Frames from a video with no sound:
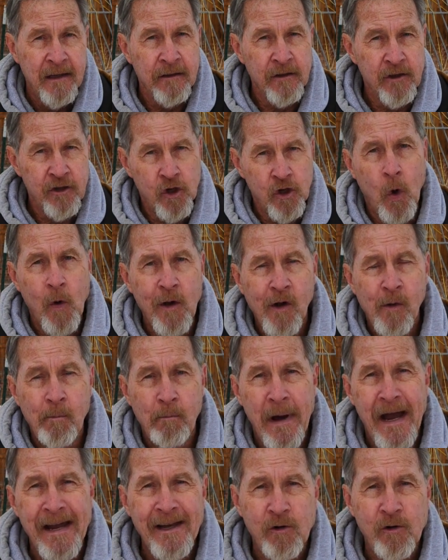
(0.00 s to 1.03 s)
the soil
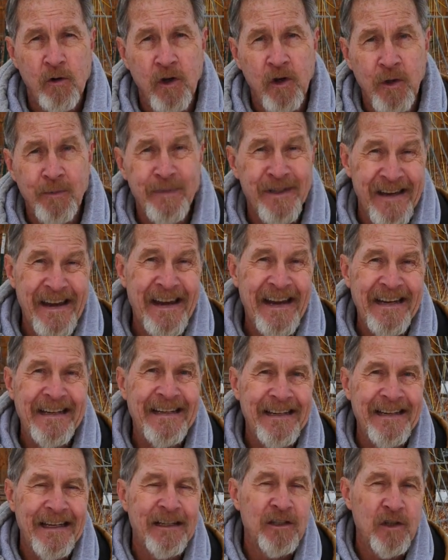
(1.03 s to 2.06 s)
microbes need
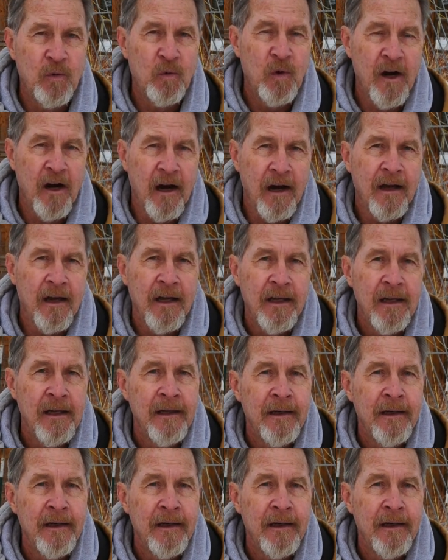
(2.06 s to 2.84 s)
to get to work.